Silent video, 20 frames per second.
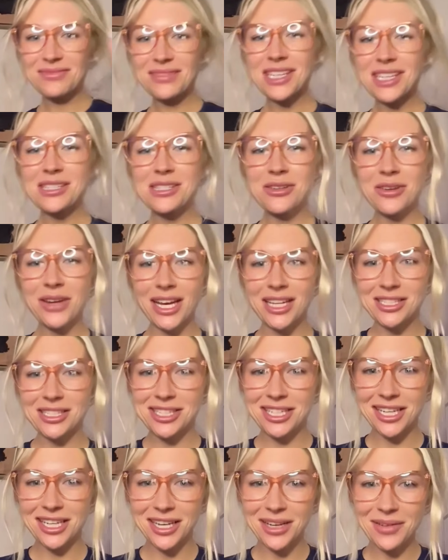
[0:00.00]
Missed you,
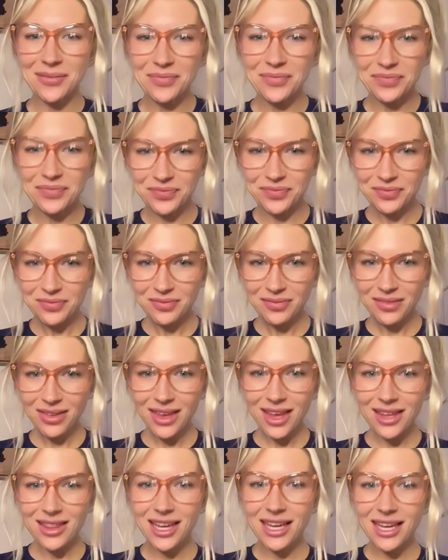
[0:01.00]
Angie.
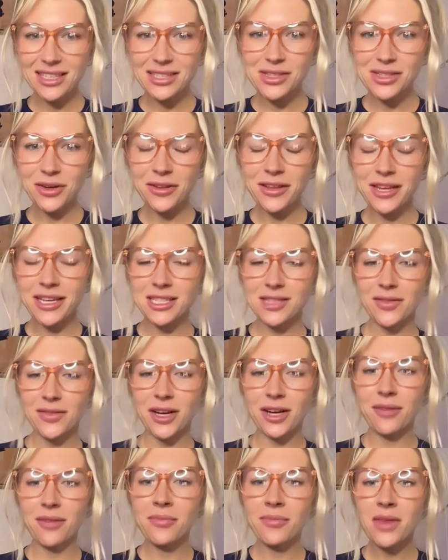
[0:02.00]
Thanks, y'all. Thanks,
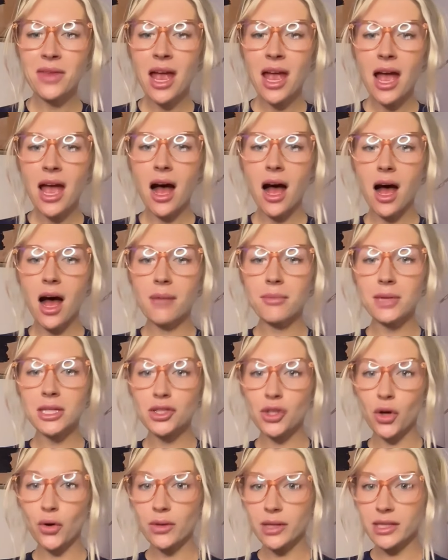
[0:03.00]
Phil. Um,
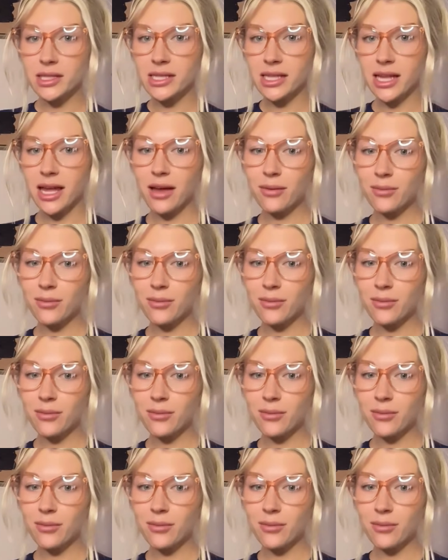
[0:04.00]
don't listen to